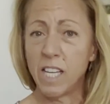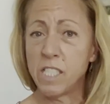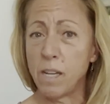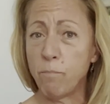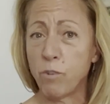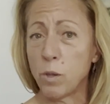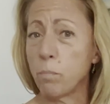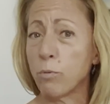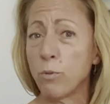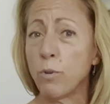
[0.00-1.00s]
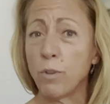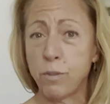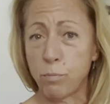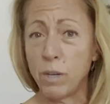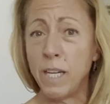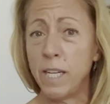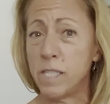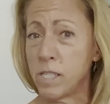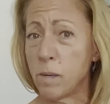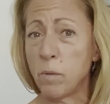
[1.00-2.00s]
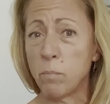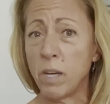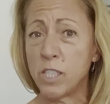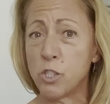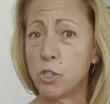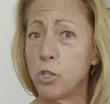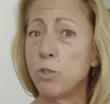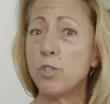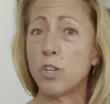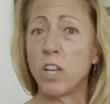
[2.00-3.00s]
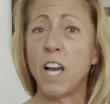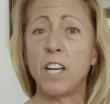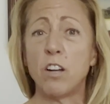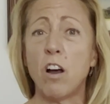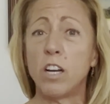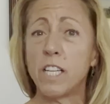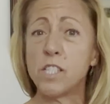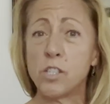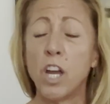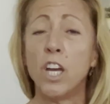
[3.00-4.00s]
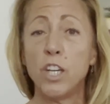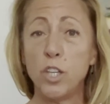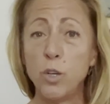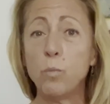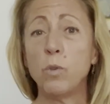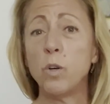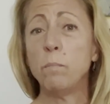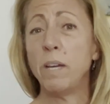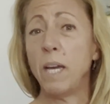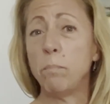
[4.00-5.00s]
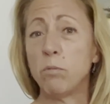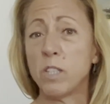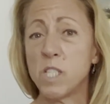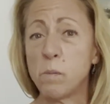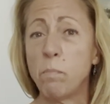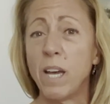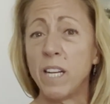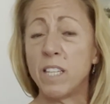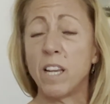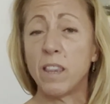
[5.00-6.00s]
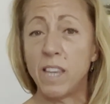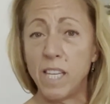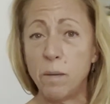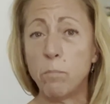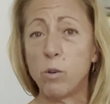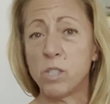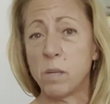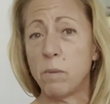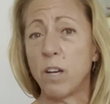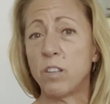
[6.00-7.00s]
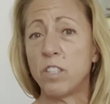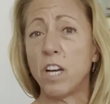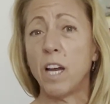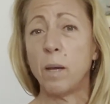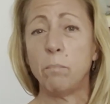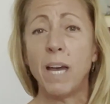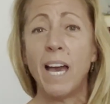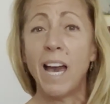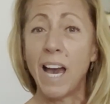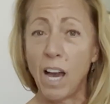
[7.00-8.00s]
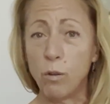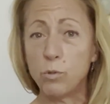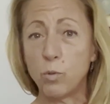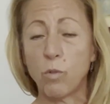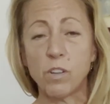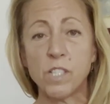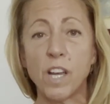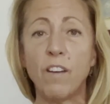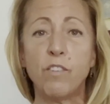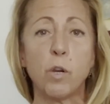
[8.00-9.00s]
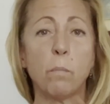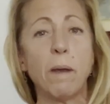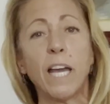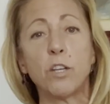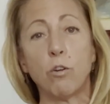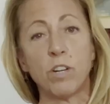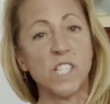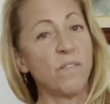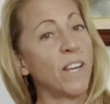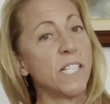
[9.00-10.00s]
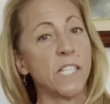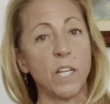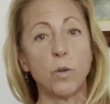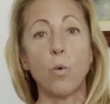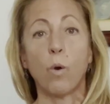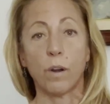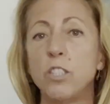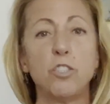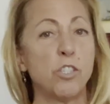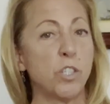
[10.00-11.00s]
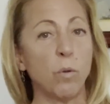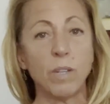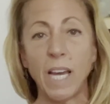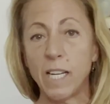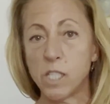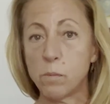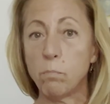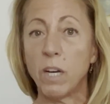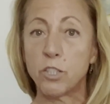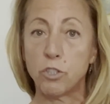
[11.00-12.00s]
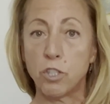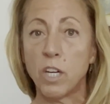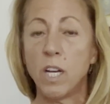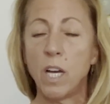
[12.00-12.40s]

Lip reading: except for the brutal 3 summer months, June, July, and August. You will be able to spend the most amount of time outdoors if your backyard is facing north. You just don't get as much